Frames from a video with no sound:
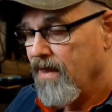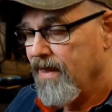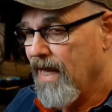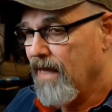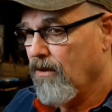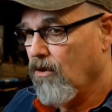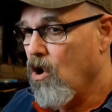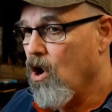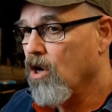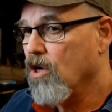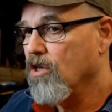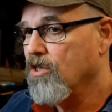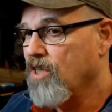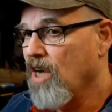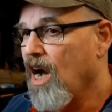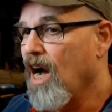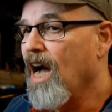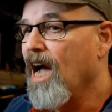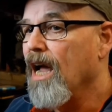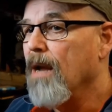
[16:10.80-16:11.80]
That longer
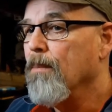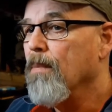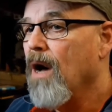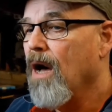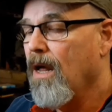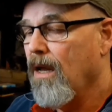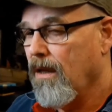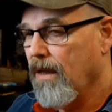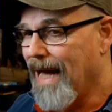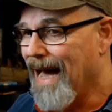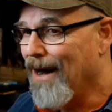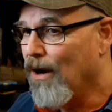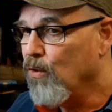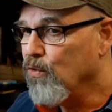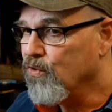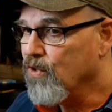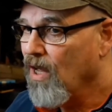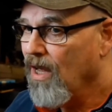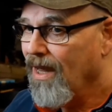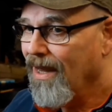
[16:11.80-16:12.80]
time
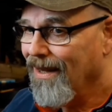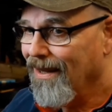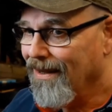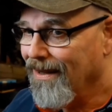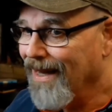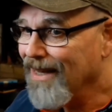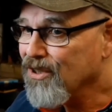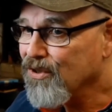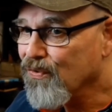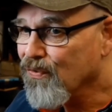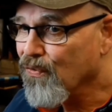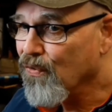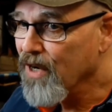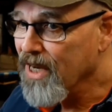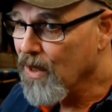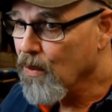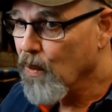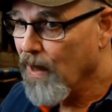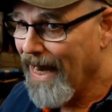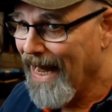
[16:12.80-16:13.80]
allows less
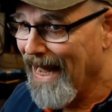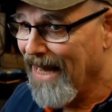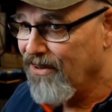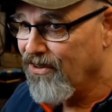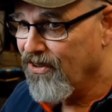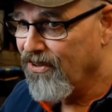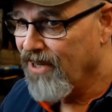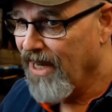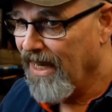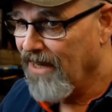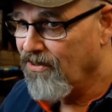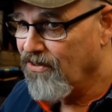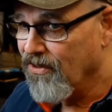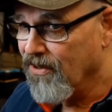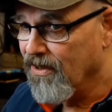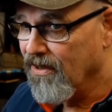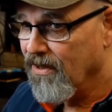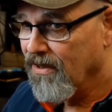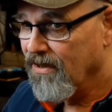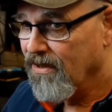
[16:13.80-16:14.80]
frequent
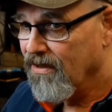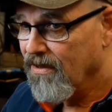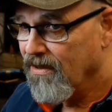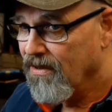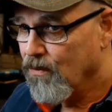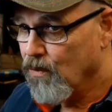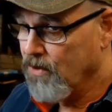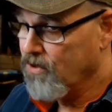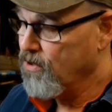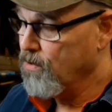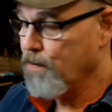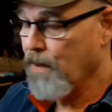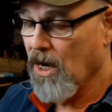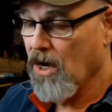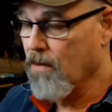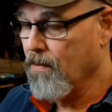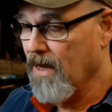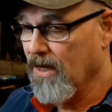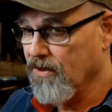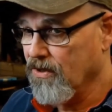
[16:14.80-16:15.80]
agitation, which is
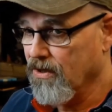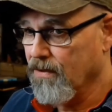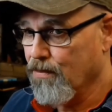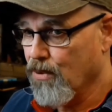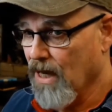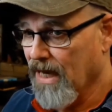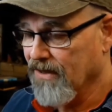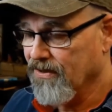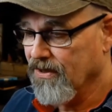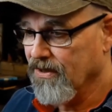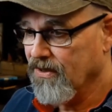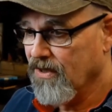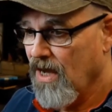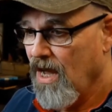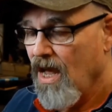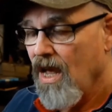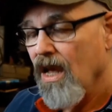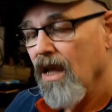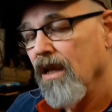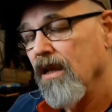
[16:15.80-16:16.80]
paramount to the process.
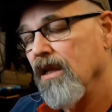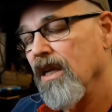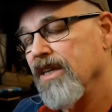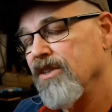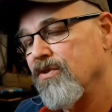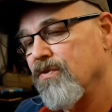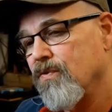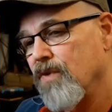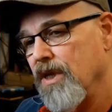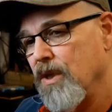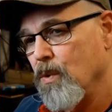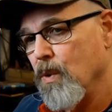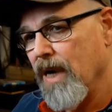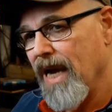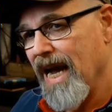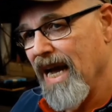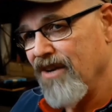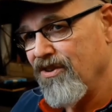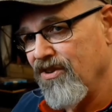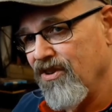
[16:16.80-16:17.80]
Less
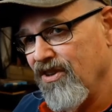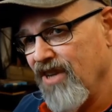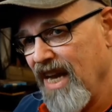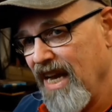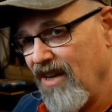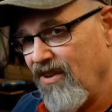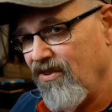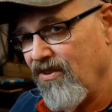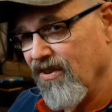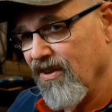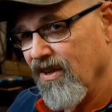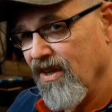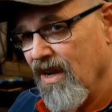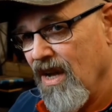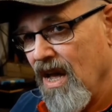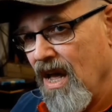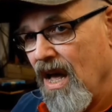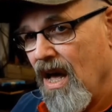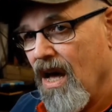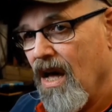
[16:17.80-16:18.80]
frequent agitation
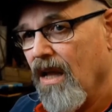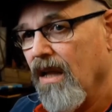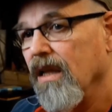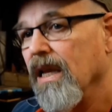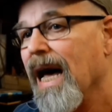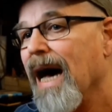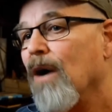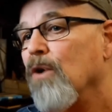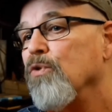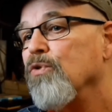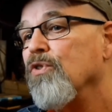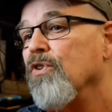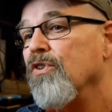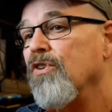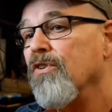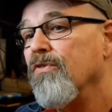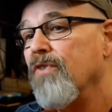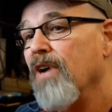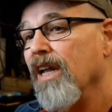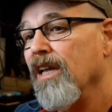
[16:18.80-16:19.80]
allows
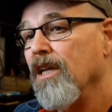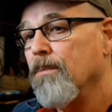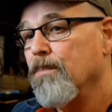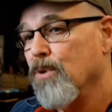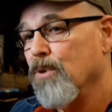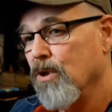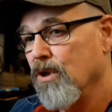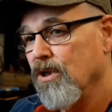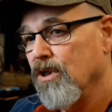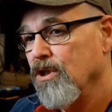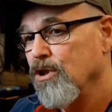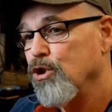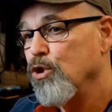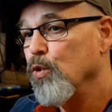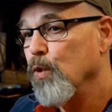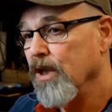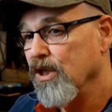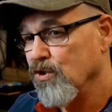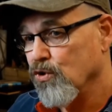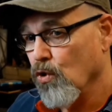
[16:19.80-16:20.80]
the developer
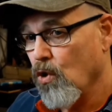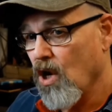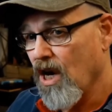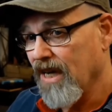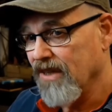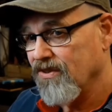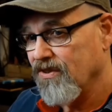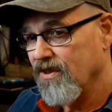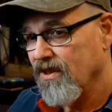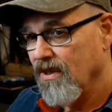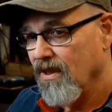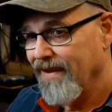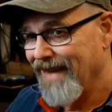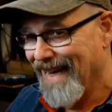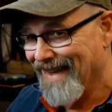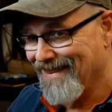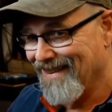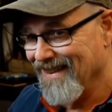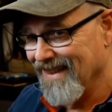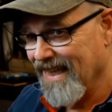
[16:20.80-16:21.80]
to exhaust.
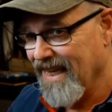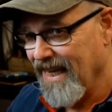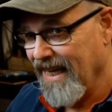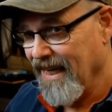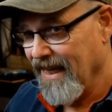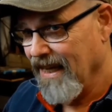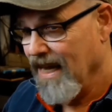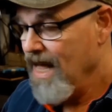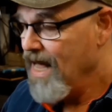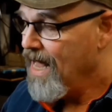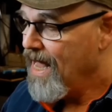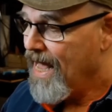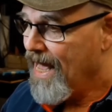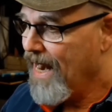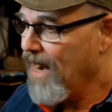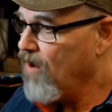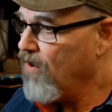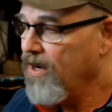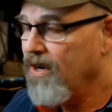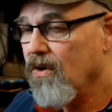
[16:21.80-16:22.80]
That's the key.
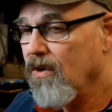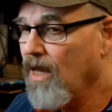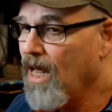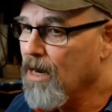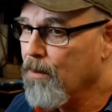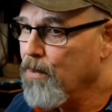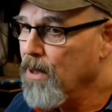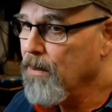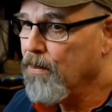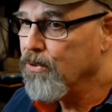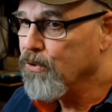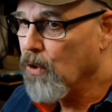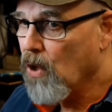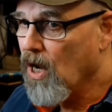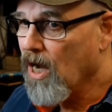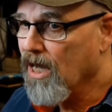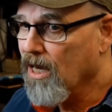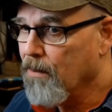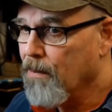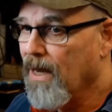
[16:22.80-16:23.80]
And I don't hear a lot of people
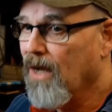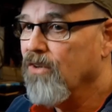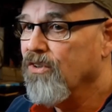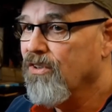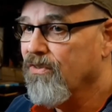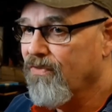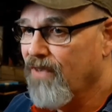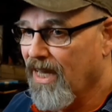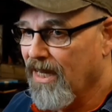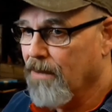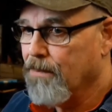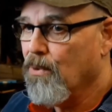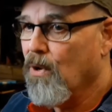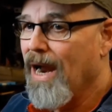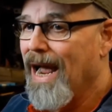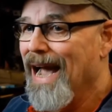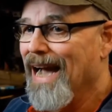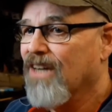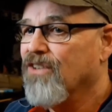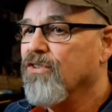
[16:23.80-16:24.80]
talking about
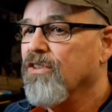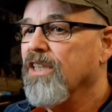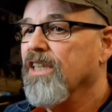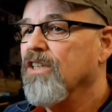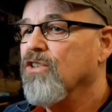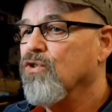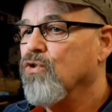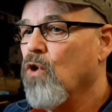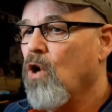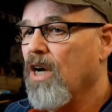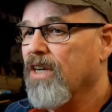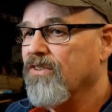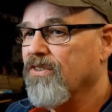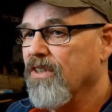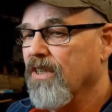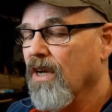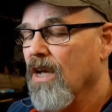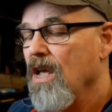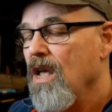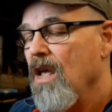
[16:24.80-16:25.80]
developer actually
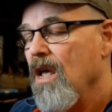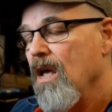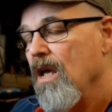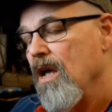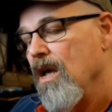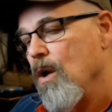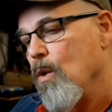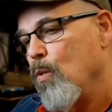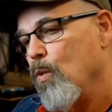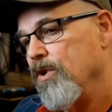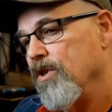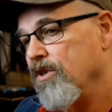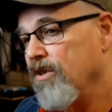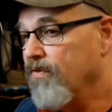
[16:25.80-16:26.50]
exhausting. When the